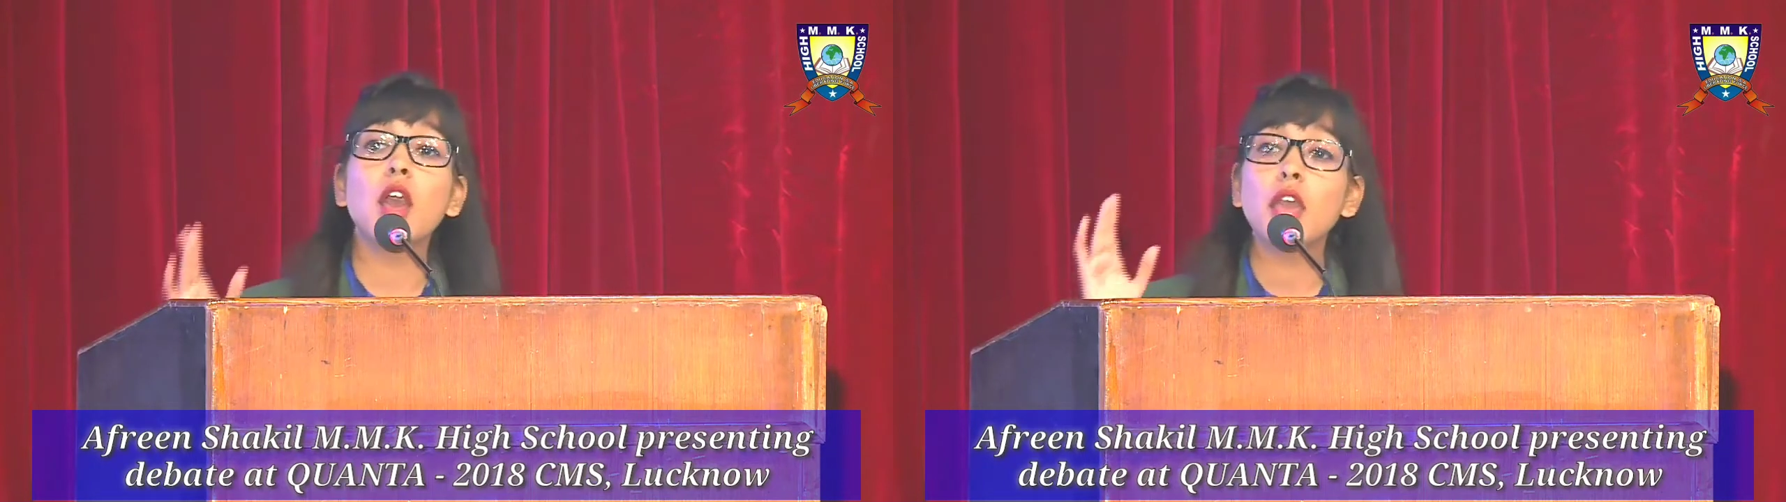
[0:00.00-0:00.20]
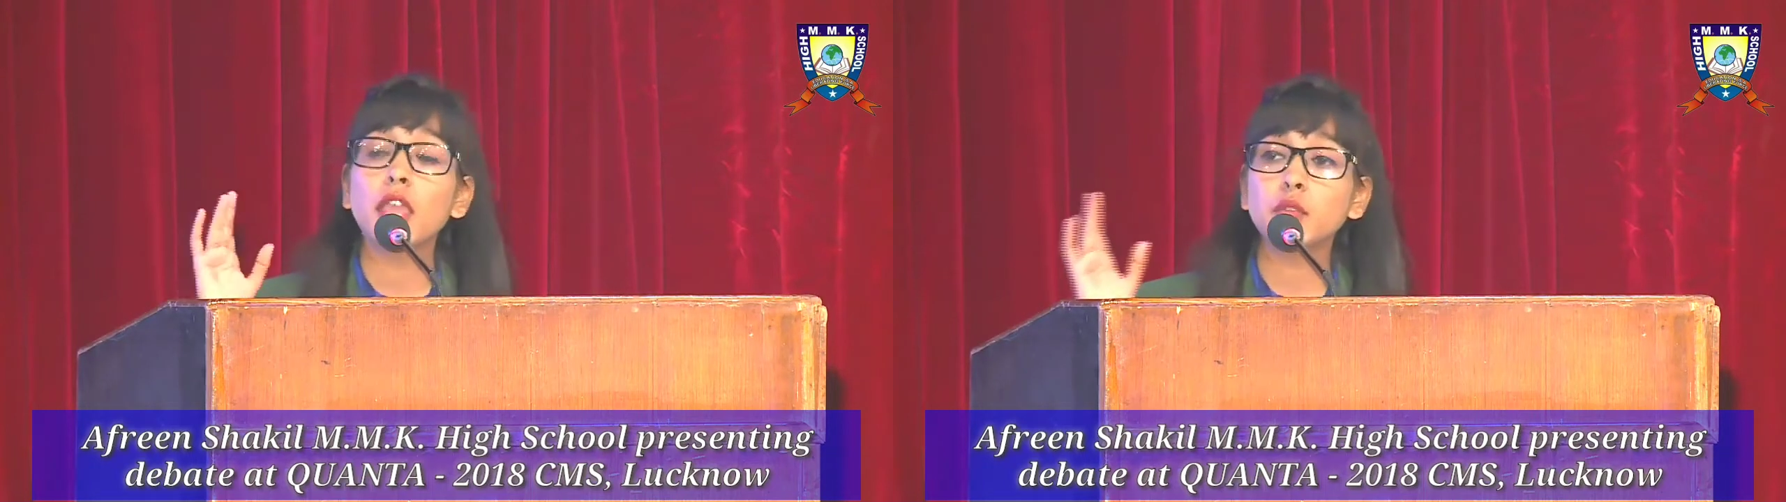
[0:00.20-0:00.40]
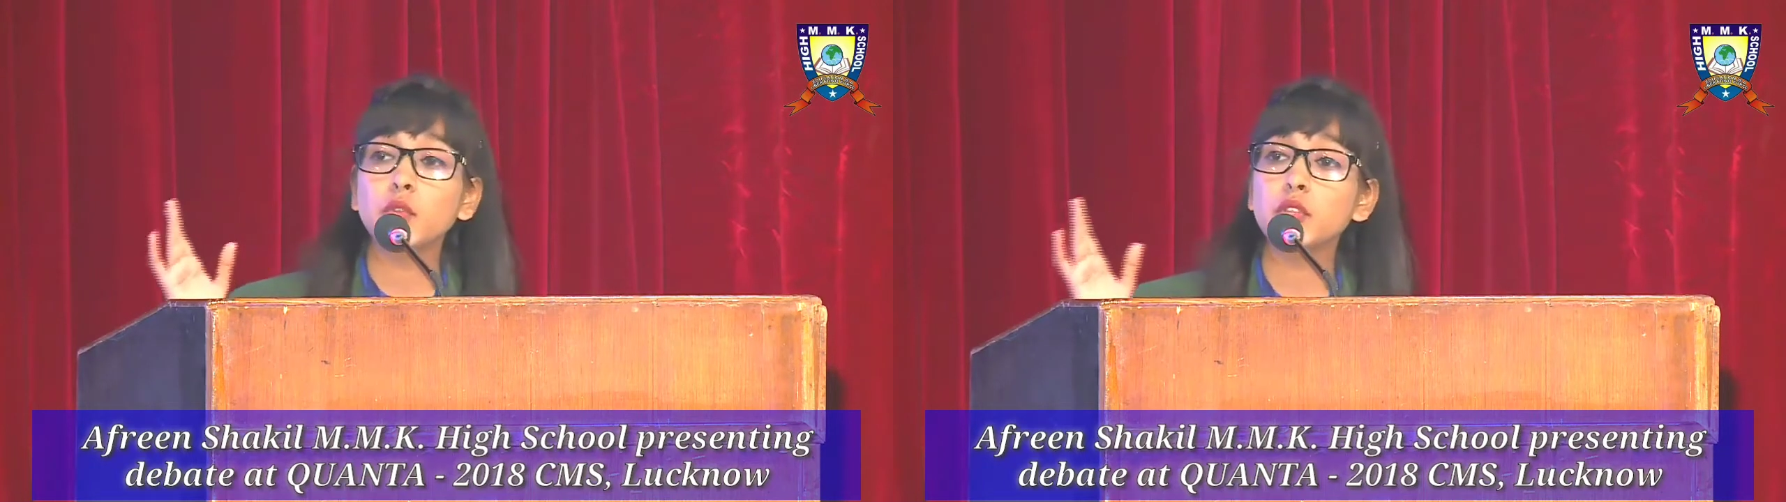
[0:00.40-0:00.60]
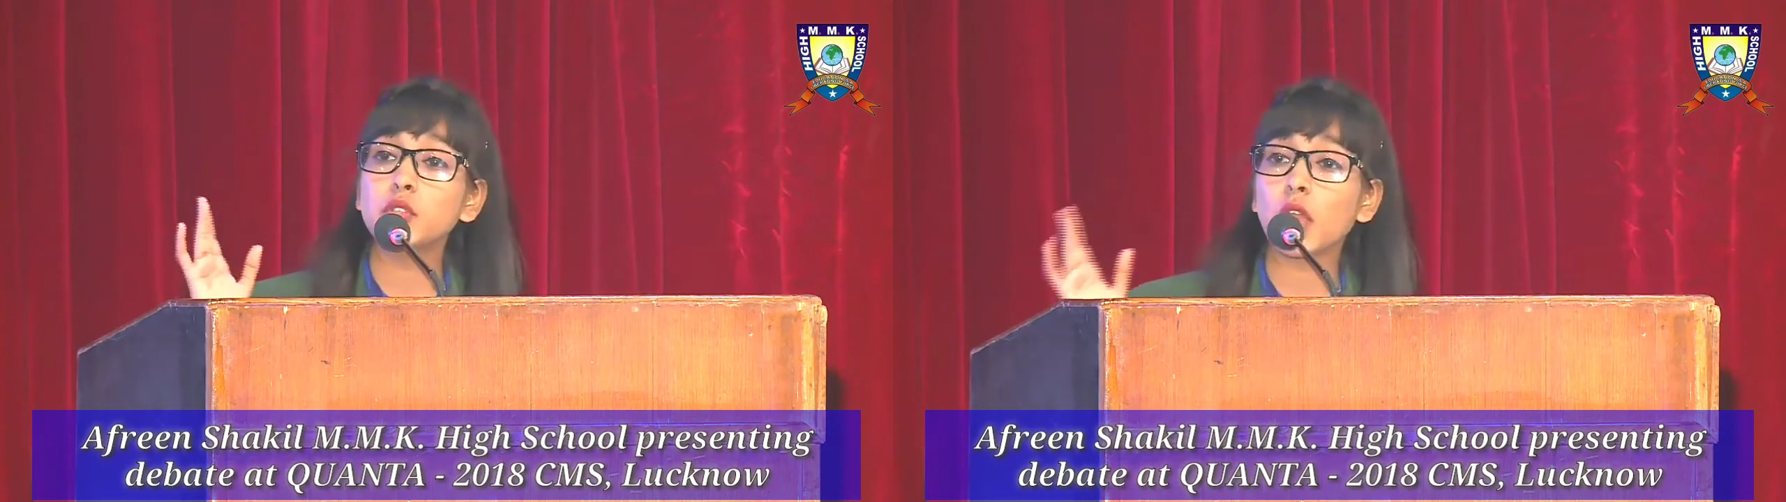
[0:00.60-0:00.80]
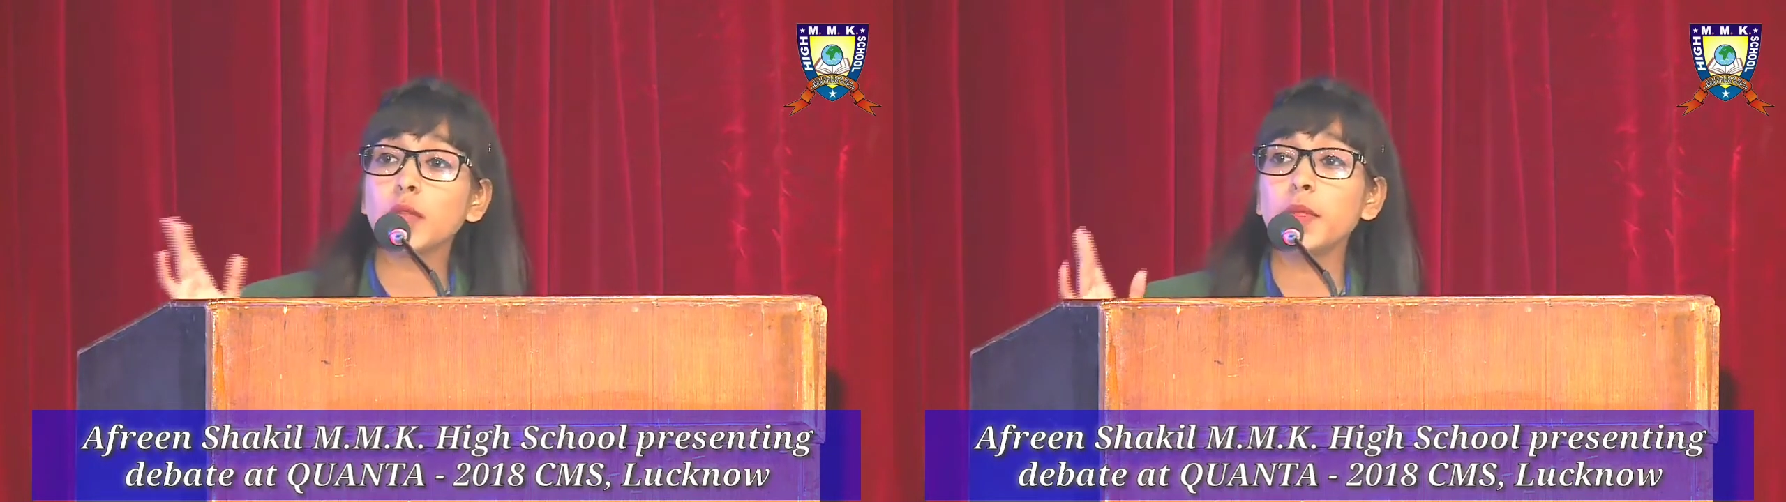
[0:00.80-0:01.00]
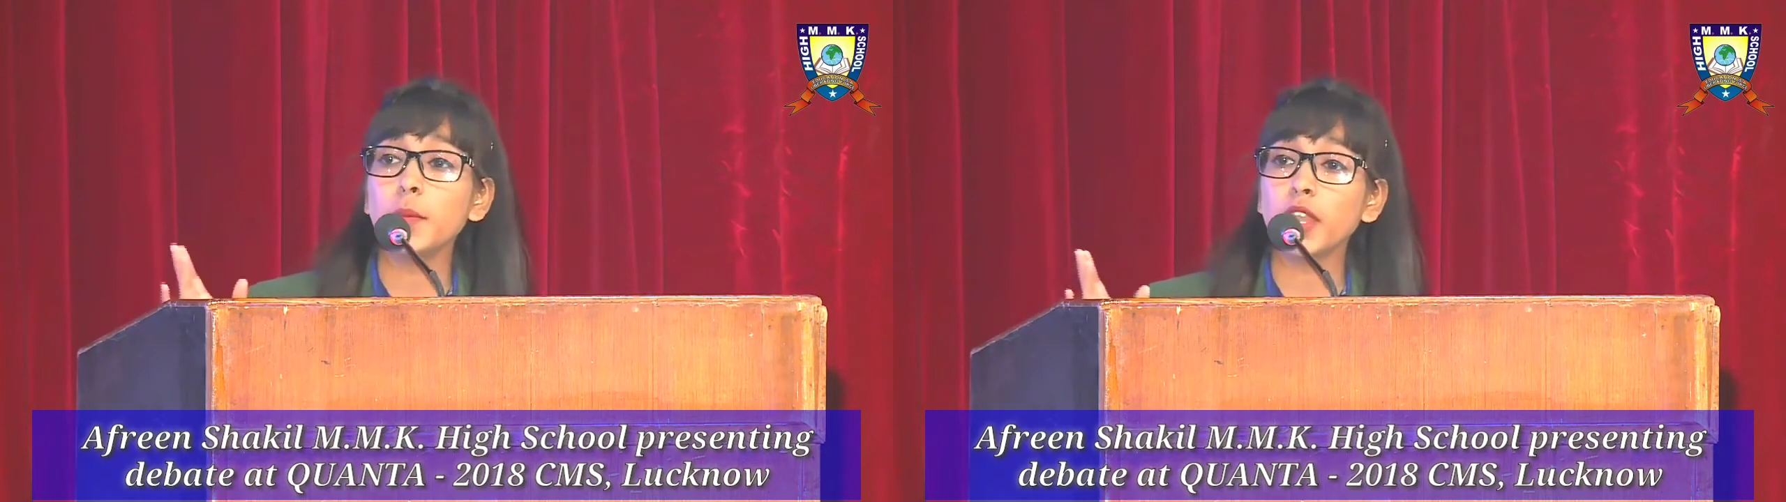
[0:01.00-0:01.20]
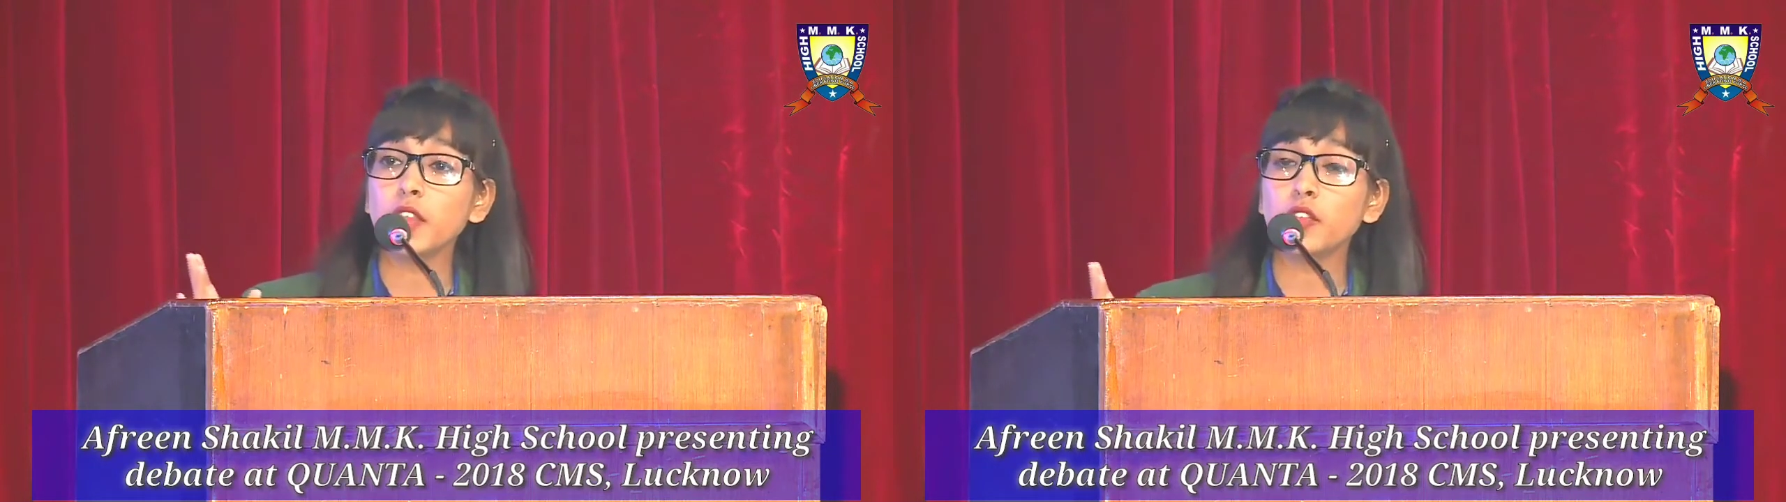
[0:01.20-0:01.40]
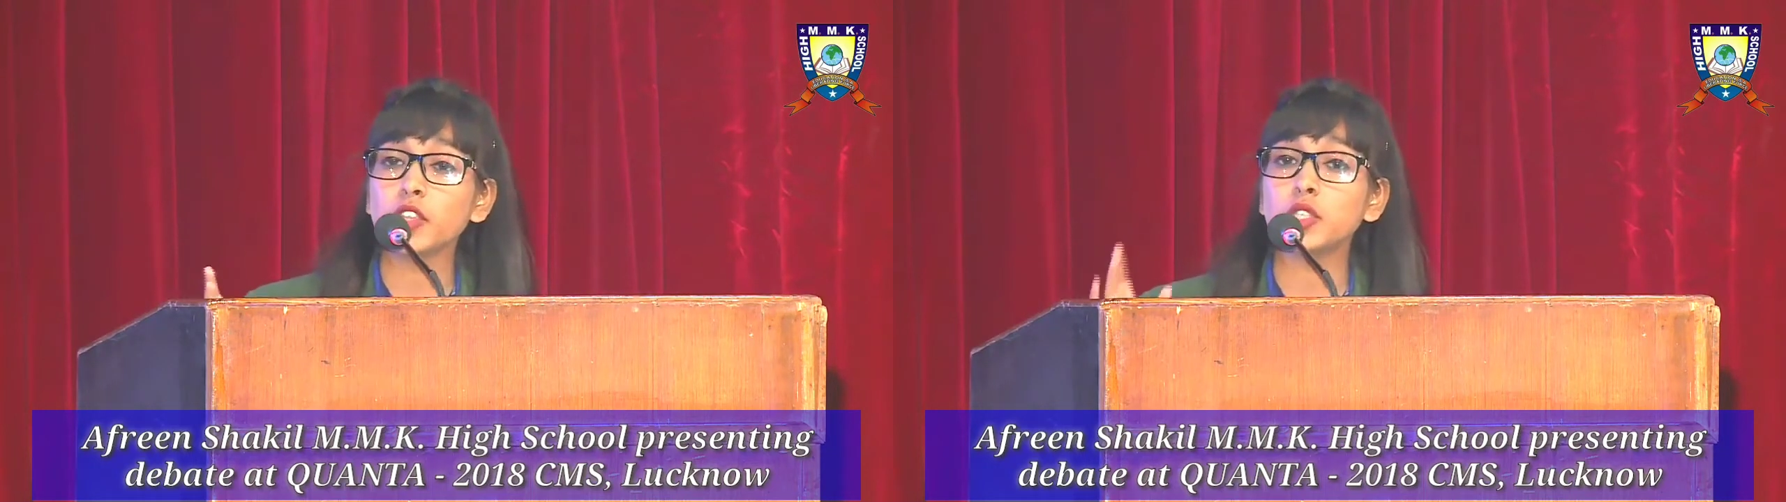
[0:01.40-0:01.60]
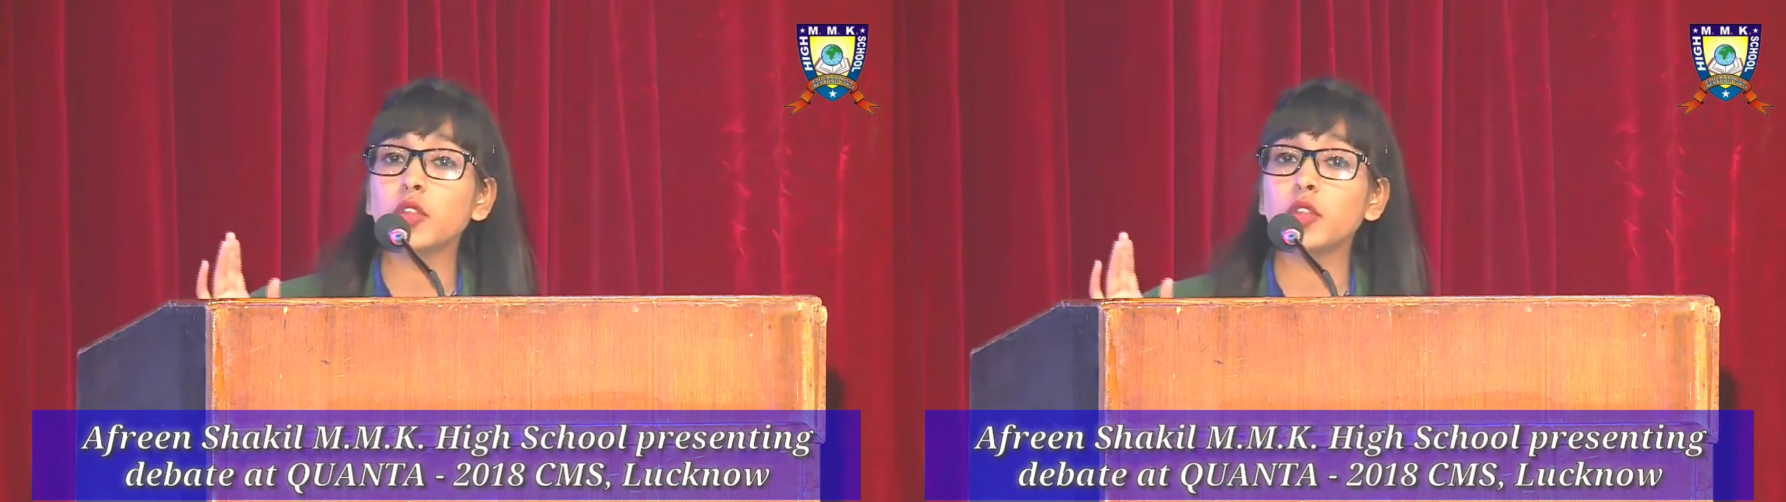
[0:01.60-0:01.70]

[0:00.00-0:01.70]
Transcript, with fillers: it would not be beneficial